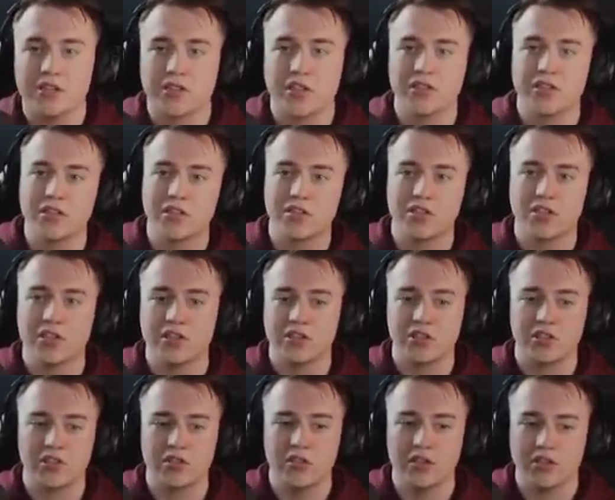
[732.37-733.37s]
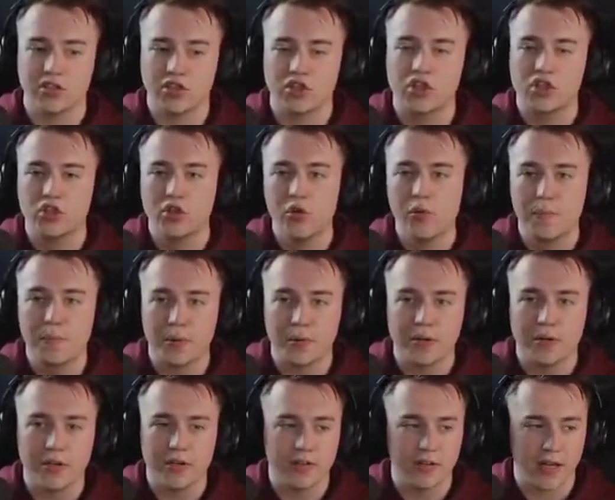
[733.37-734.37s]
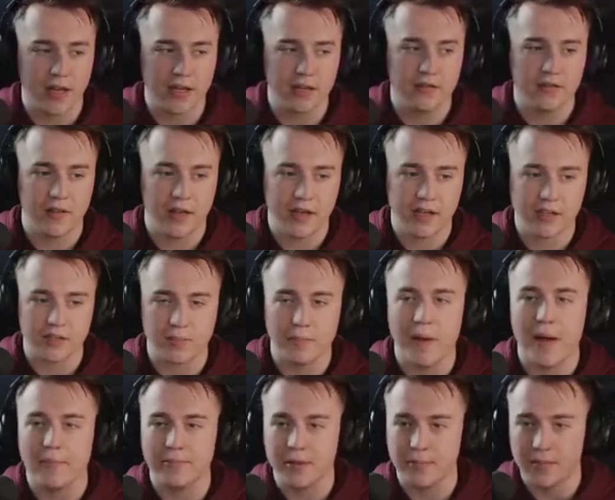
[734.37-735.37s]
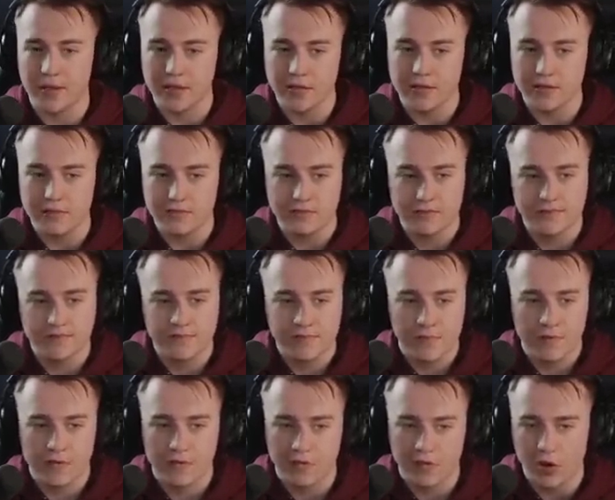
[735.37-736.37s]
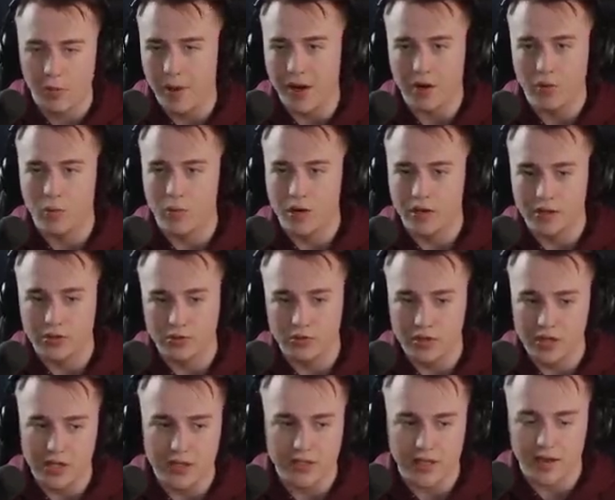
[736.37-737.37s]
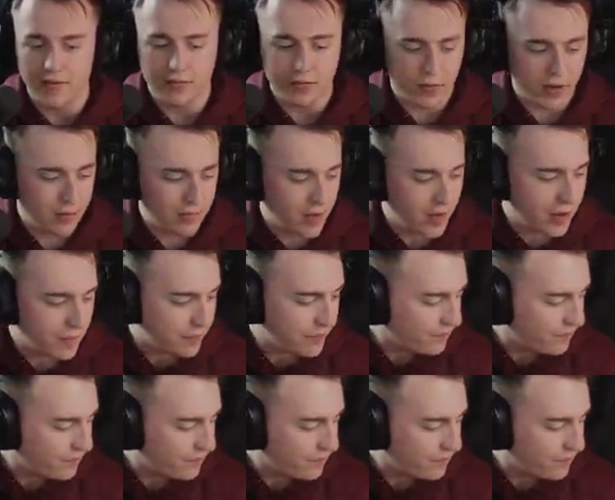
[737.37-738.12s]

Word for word: because it's it's it's super like like it's map dependent. No matter what, yeah, you need to have the right map.